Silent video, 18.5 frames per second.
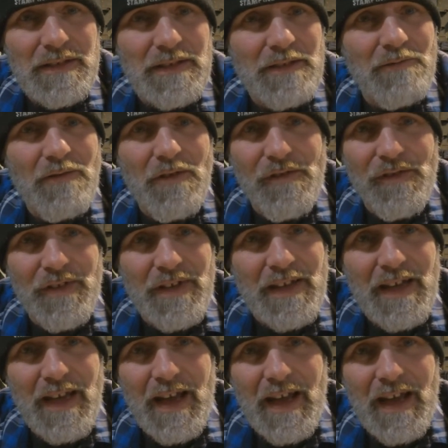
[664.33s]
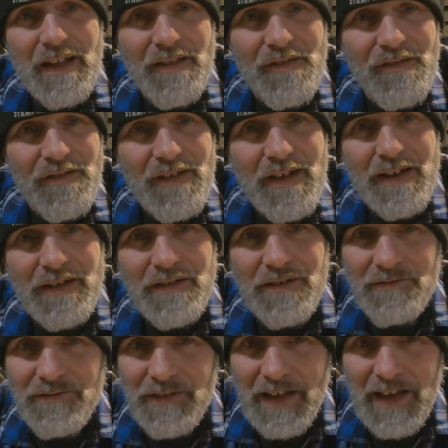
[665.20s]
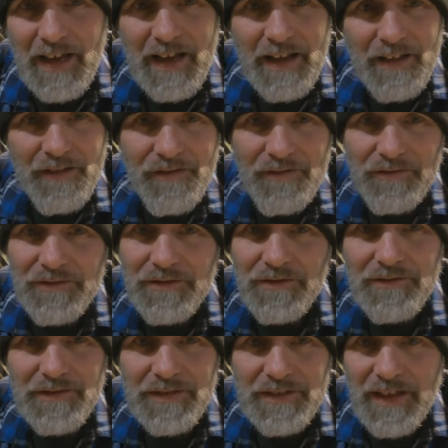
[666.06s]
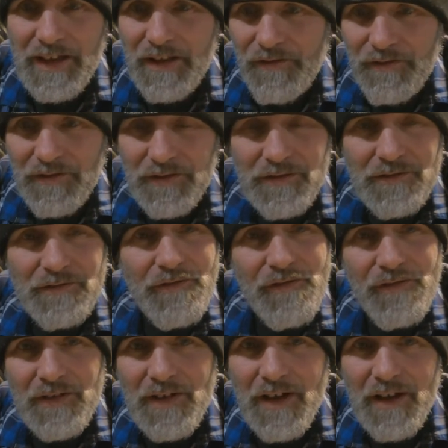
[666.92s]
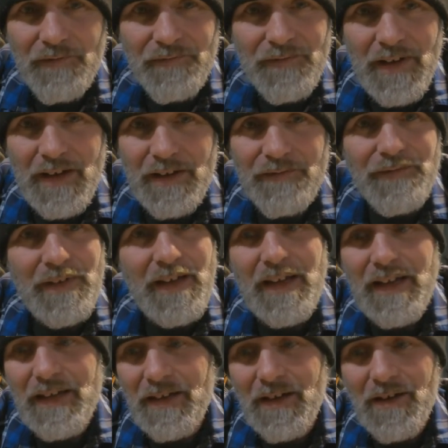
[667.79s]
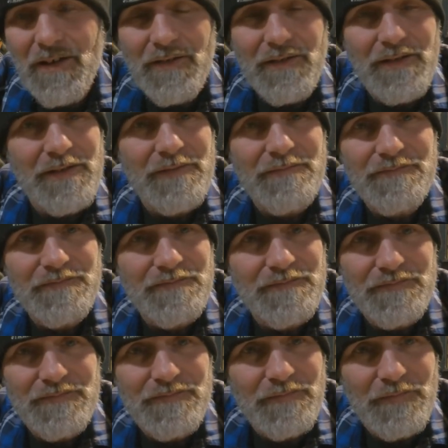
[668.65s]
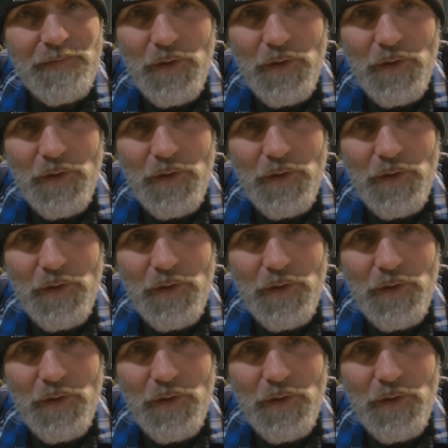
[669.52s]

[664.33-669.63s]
It wasn't gas. I know gastrointestinal stuff. I've had all them